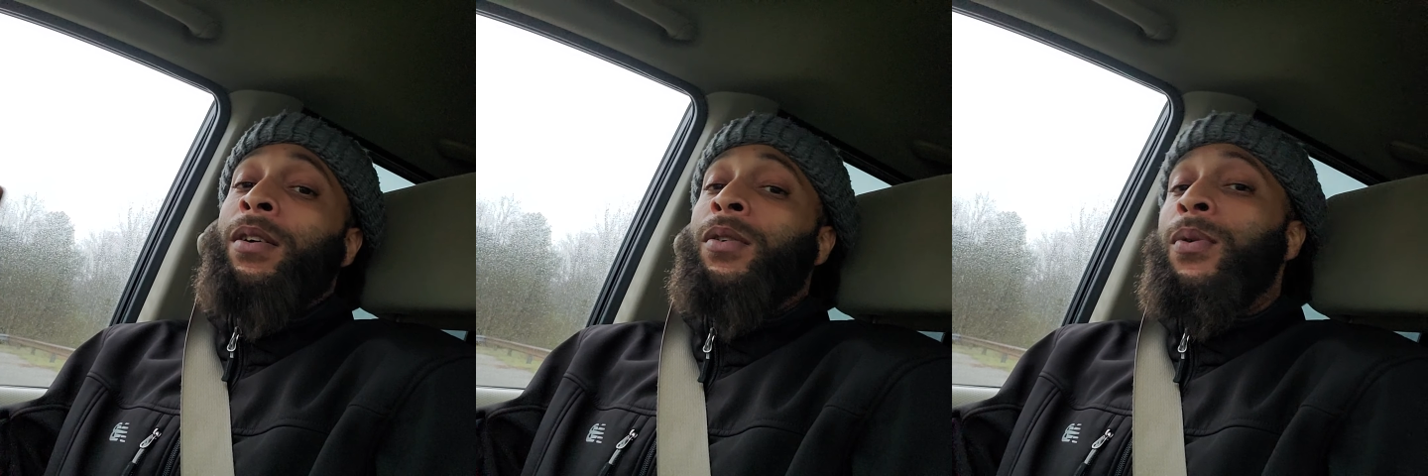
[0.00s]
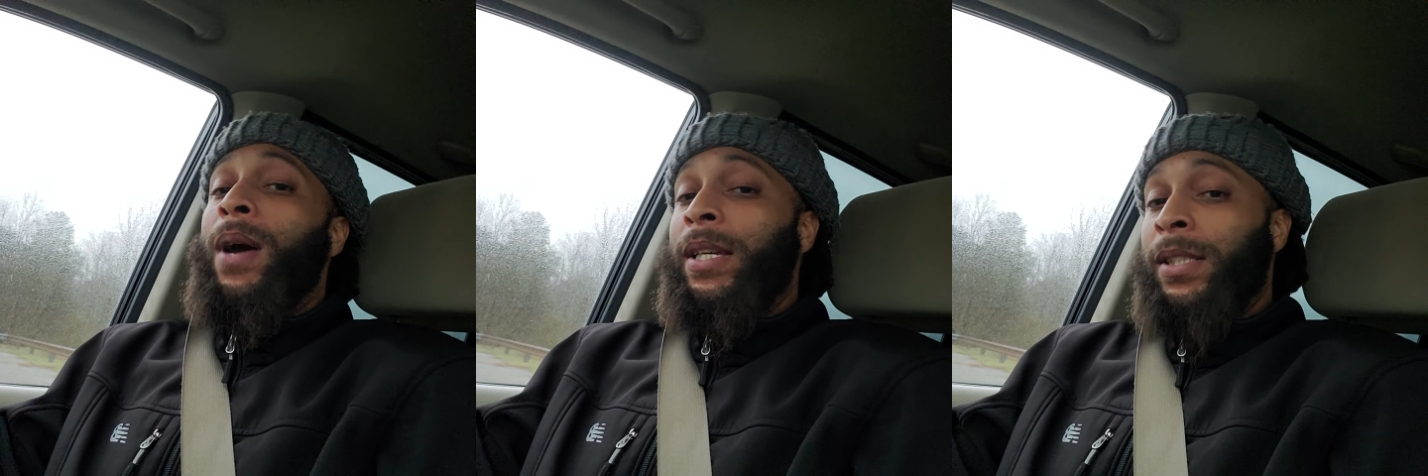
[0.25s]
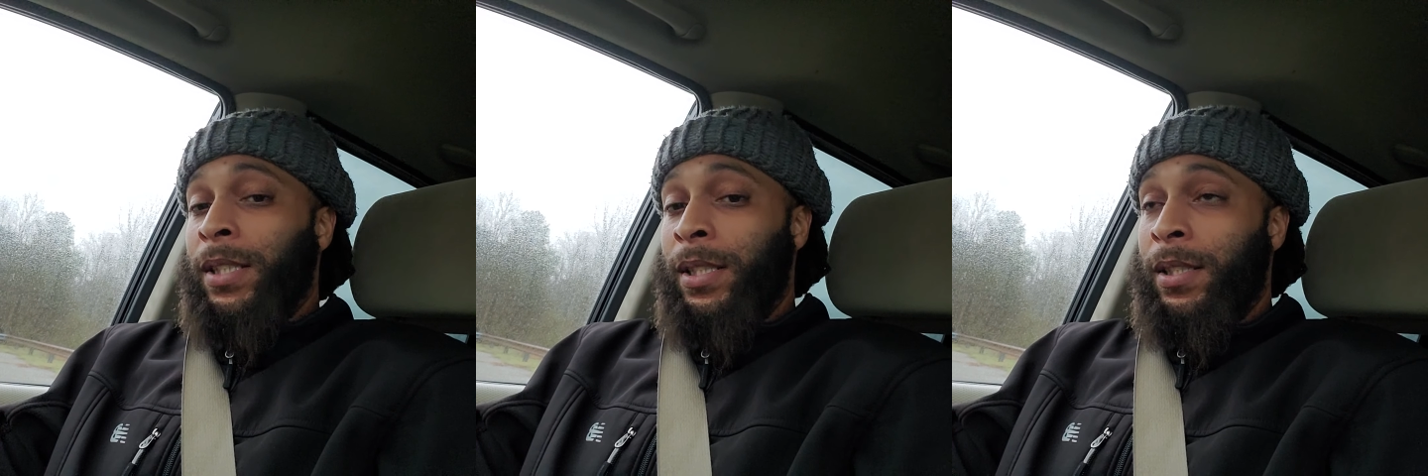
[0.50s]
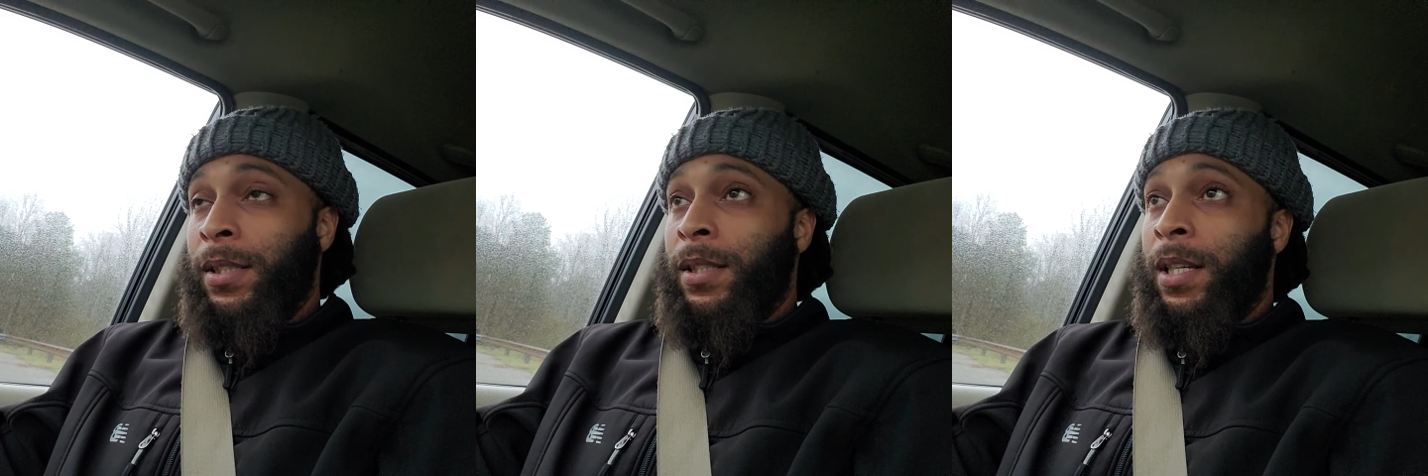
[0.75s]
equation
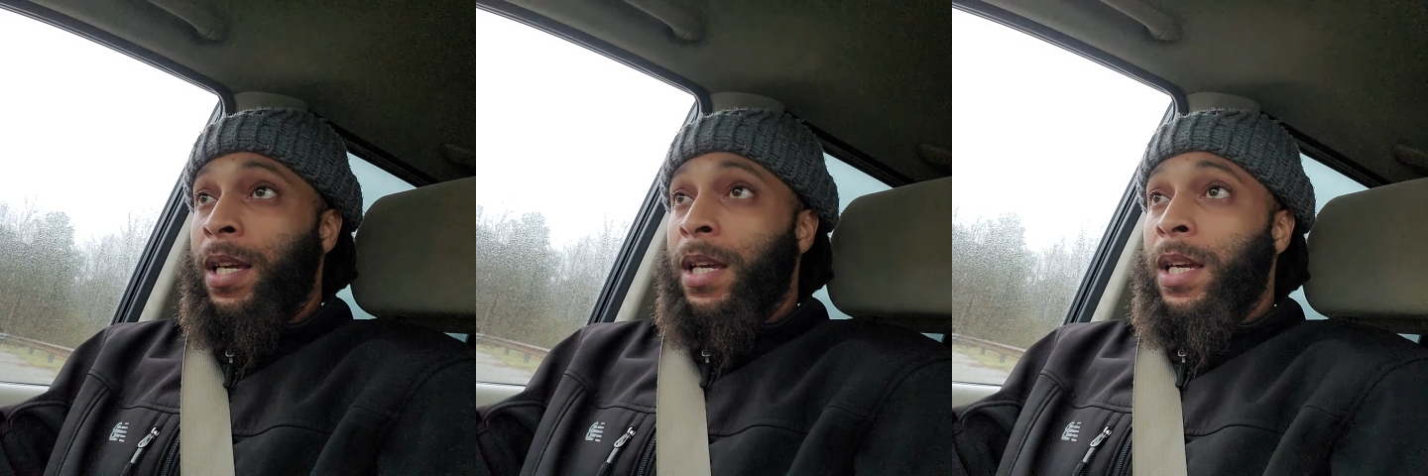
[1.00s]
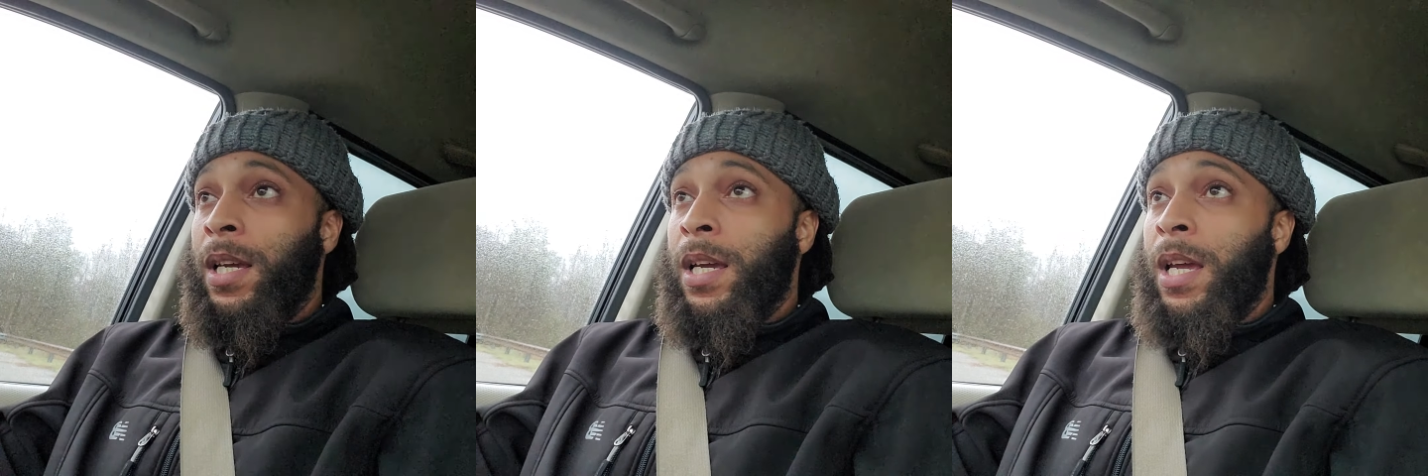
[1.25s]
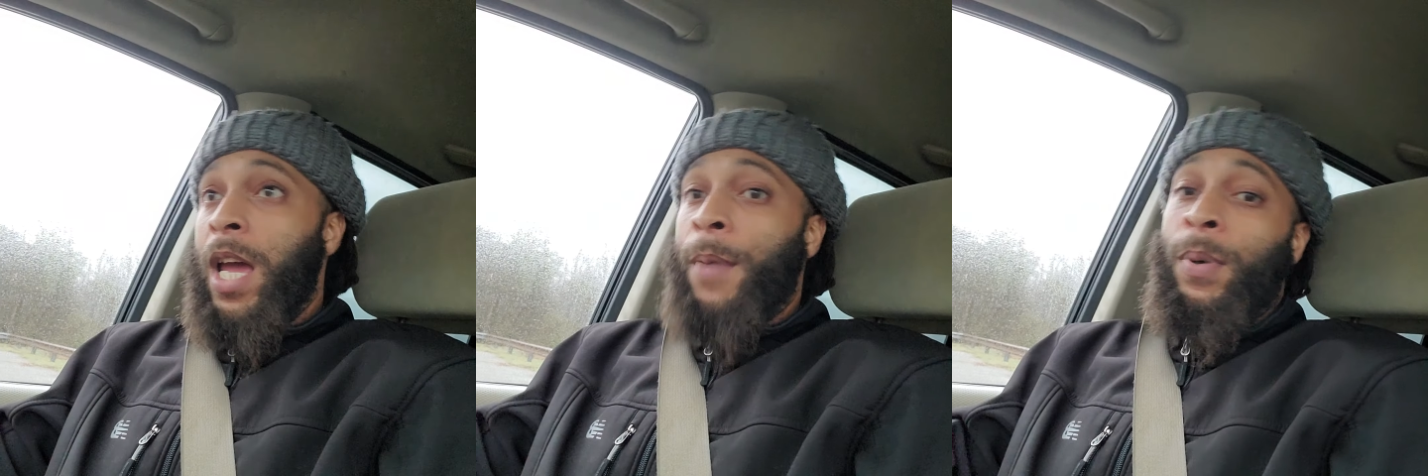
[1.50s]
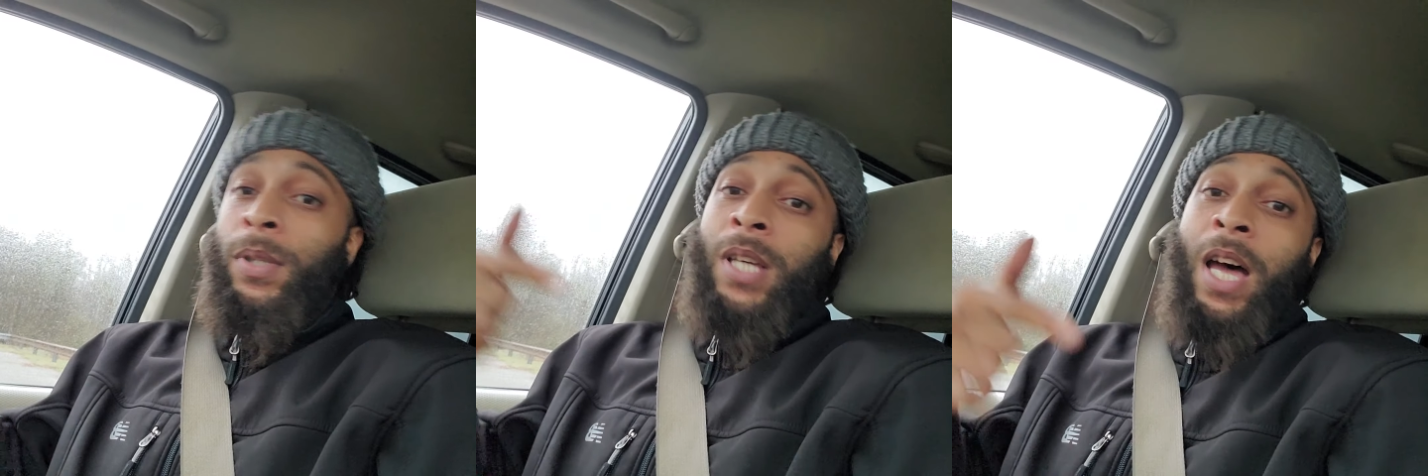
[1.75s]
and
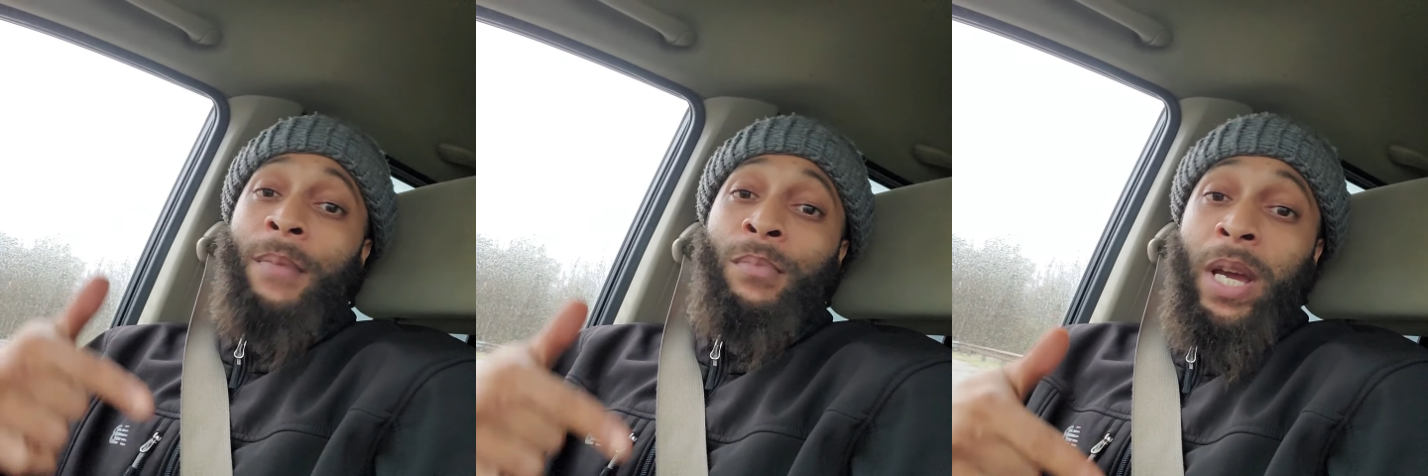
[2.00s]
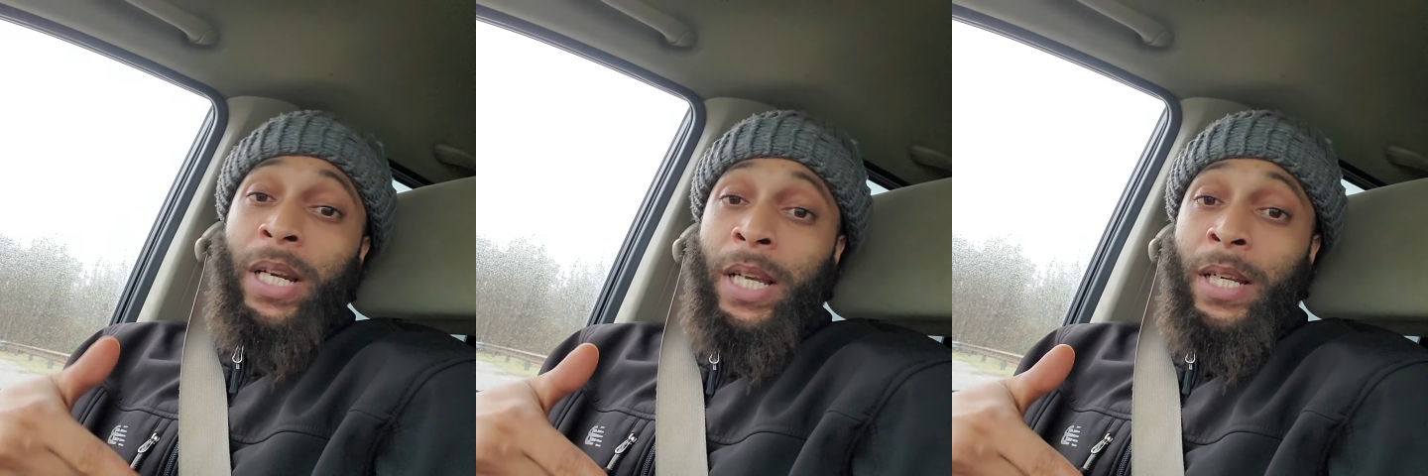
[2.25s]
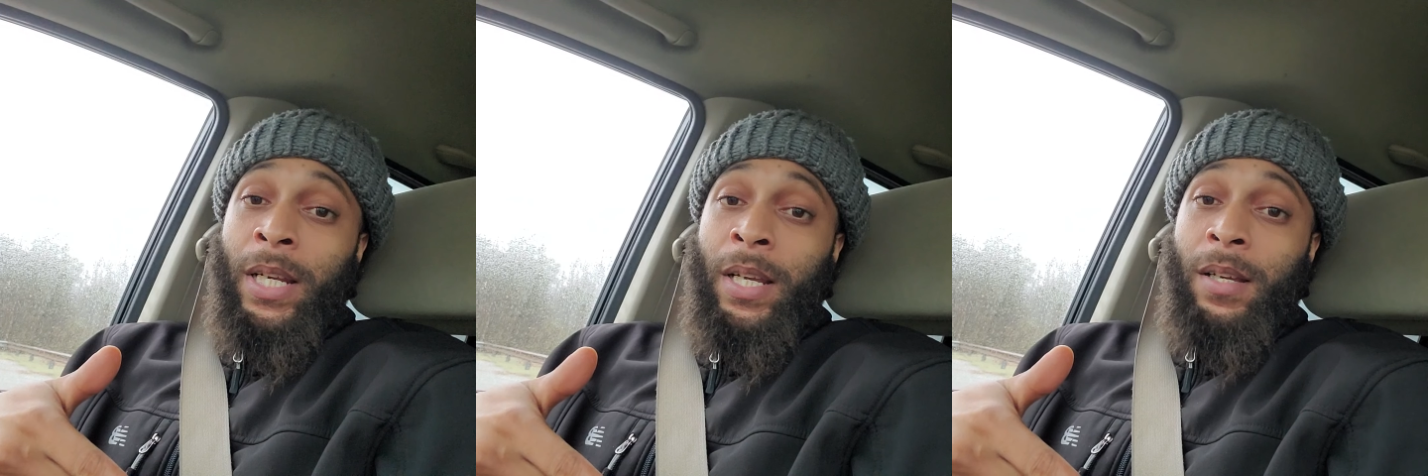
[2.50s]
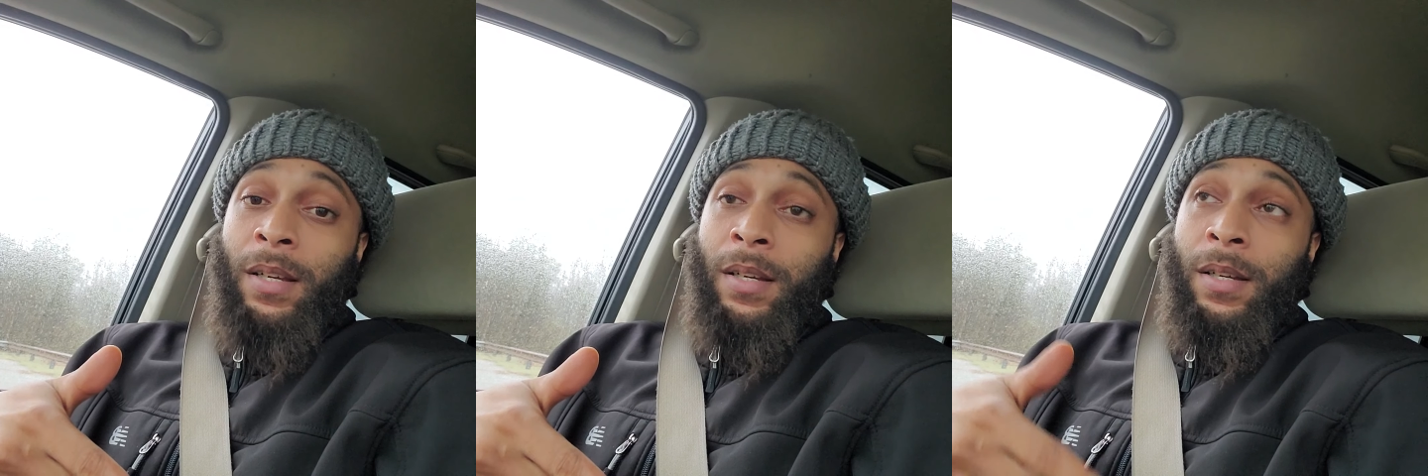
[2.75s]
put Tom Brady in there,